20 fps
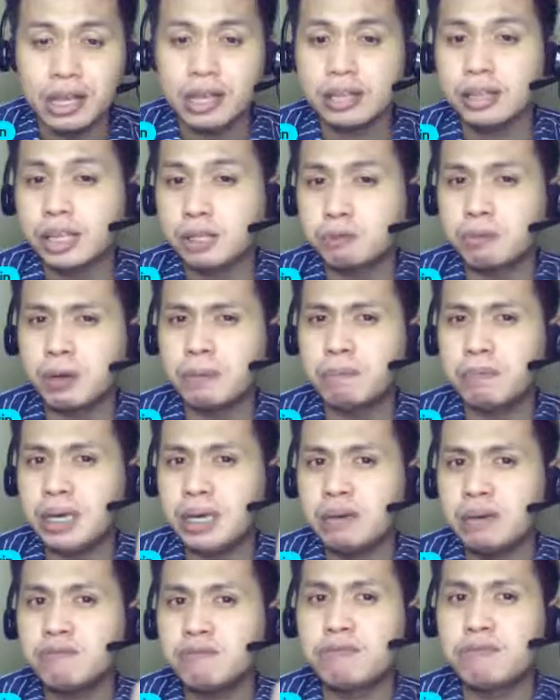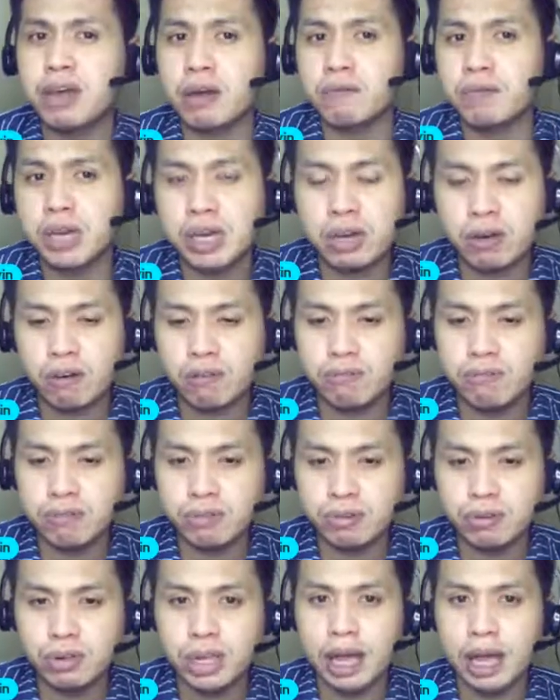That's why be very
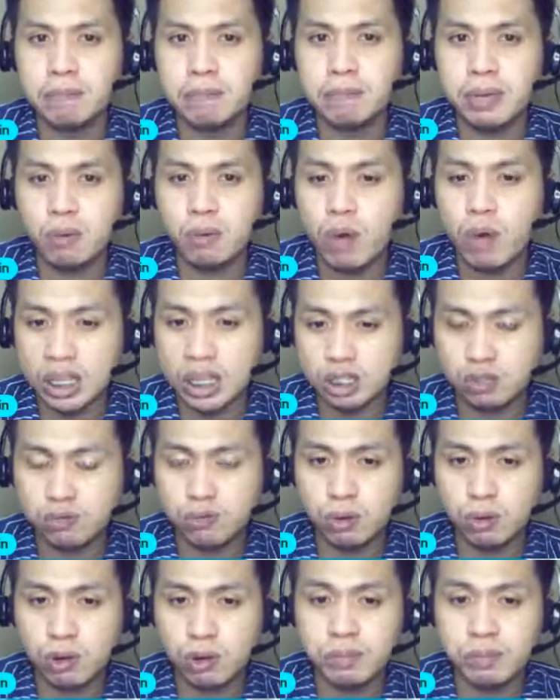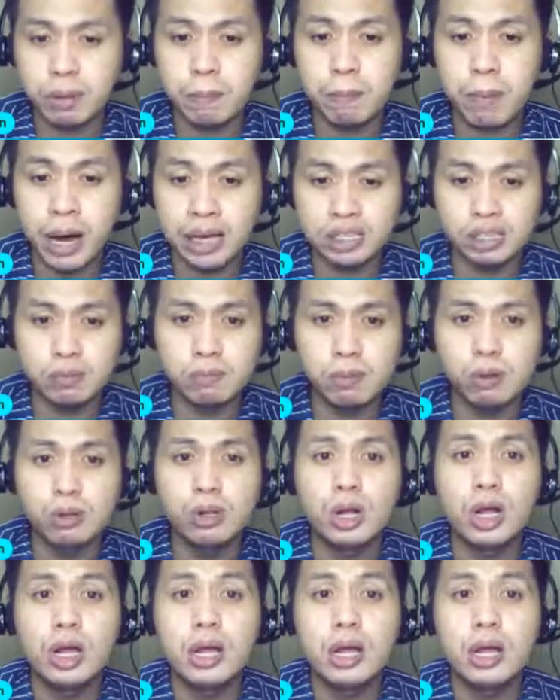careful and be watchful of the possible